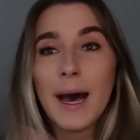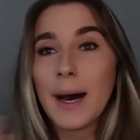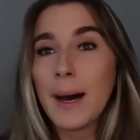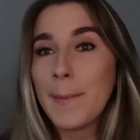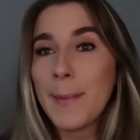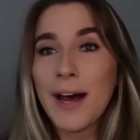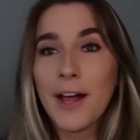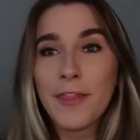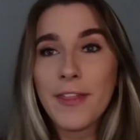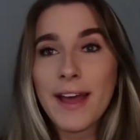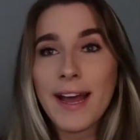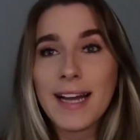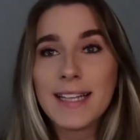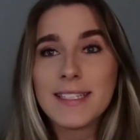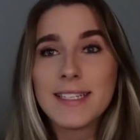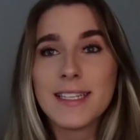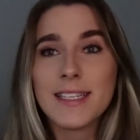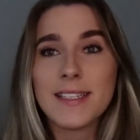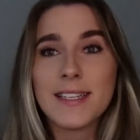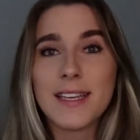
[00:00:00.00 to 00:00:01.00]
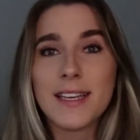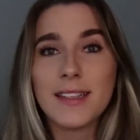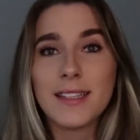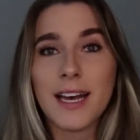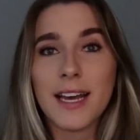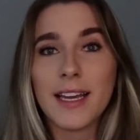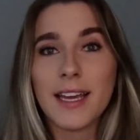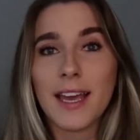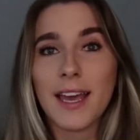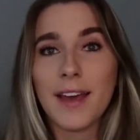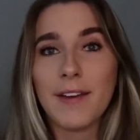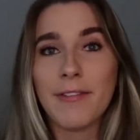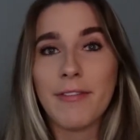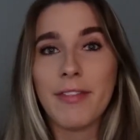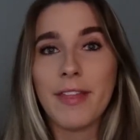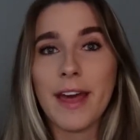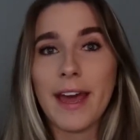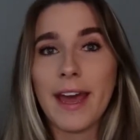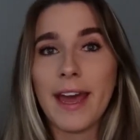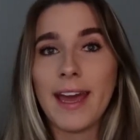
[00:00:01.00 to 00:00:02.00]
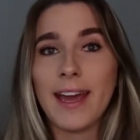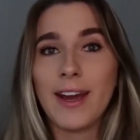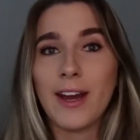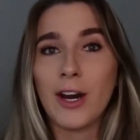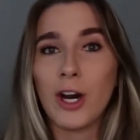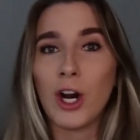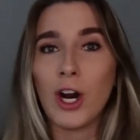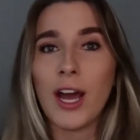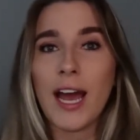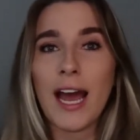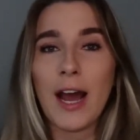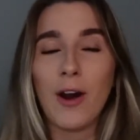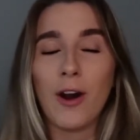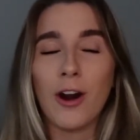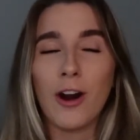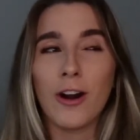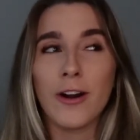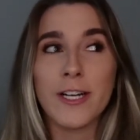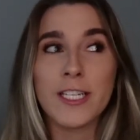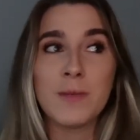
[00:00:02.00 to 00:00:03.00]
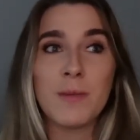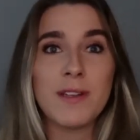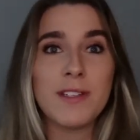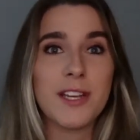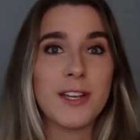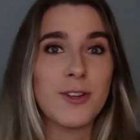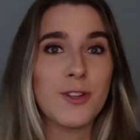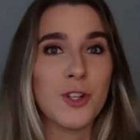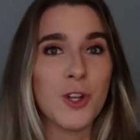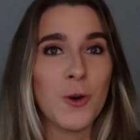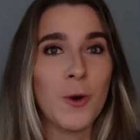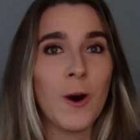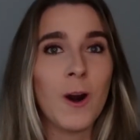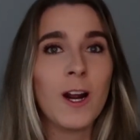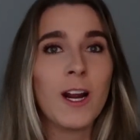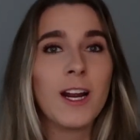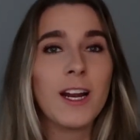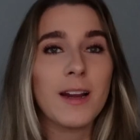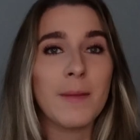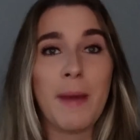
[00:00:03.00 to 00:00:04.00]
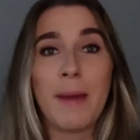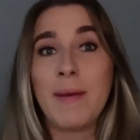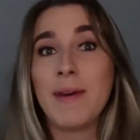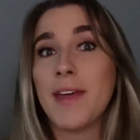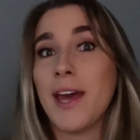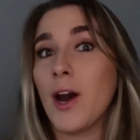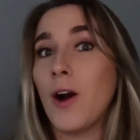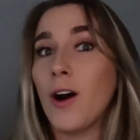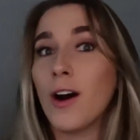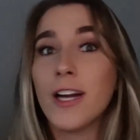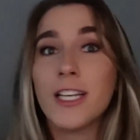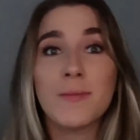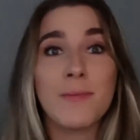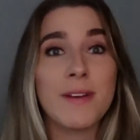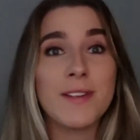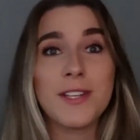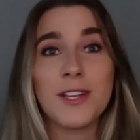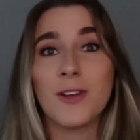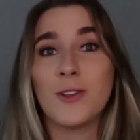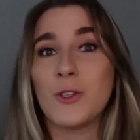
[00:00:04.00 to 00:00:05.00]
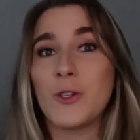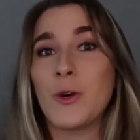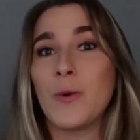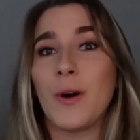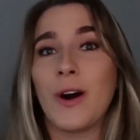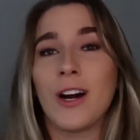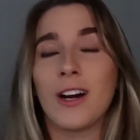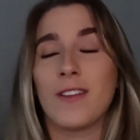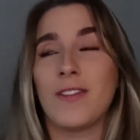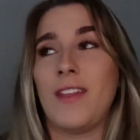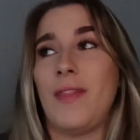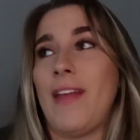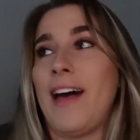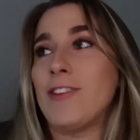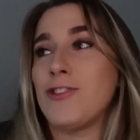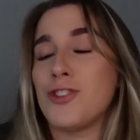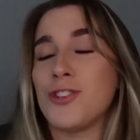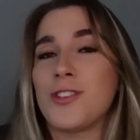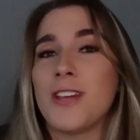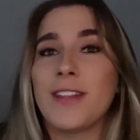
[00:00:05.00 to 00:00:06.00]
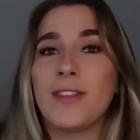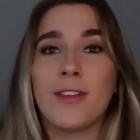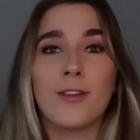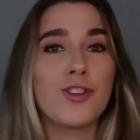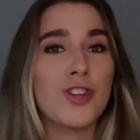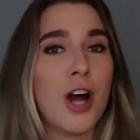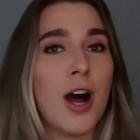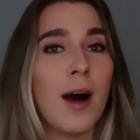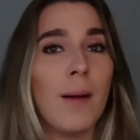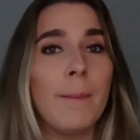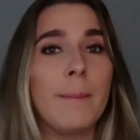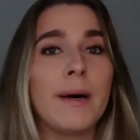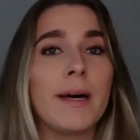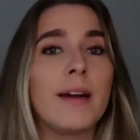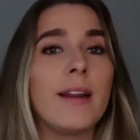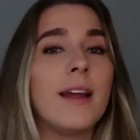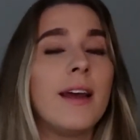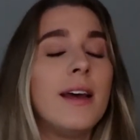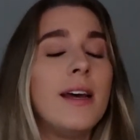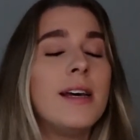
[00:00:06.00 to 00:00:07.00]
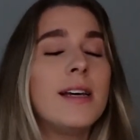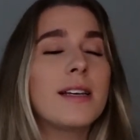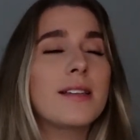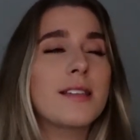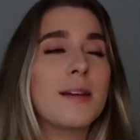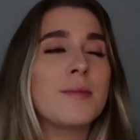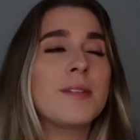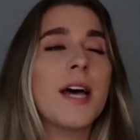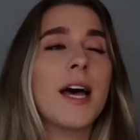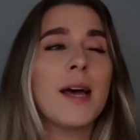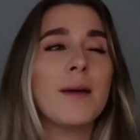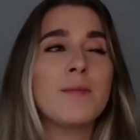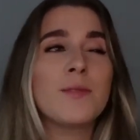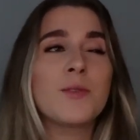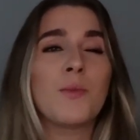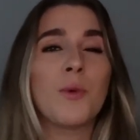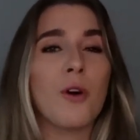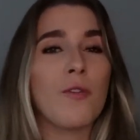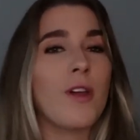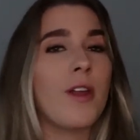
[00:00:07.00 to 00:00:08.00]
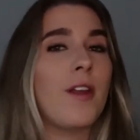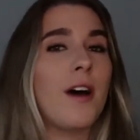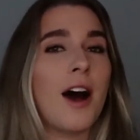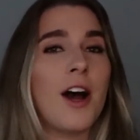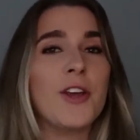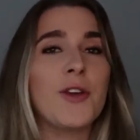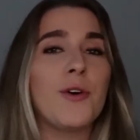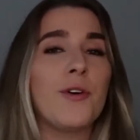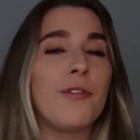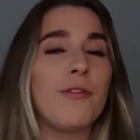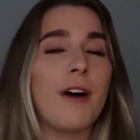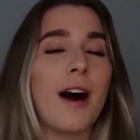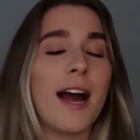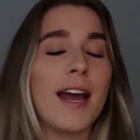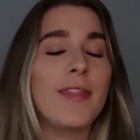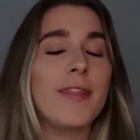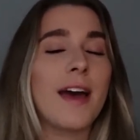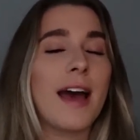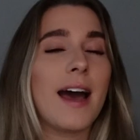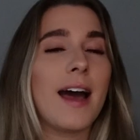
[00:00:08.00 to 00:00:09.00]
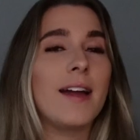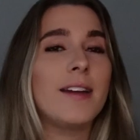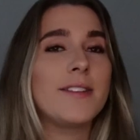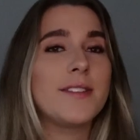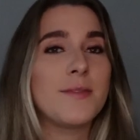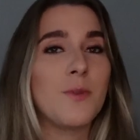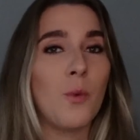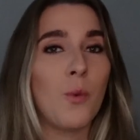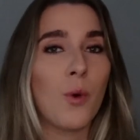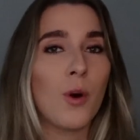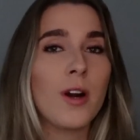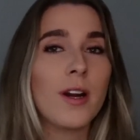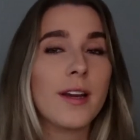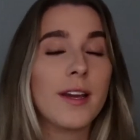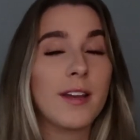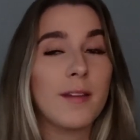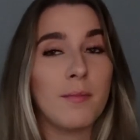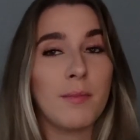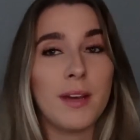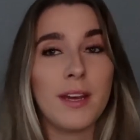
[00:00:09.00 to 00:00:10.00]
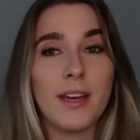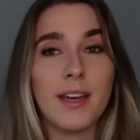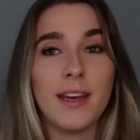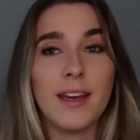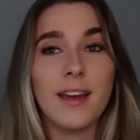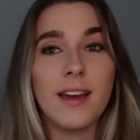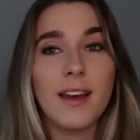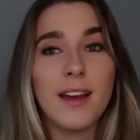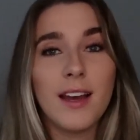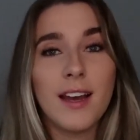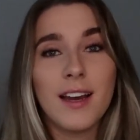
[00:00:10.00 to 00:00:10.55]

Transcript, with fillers: about that to see like if they are as busy as you are. Maybe they are as busy as you are, and then that's just like the job. But sometimes more than not, you'll find that work can be,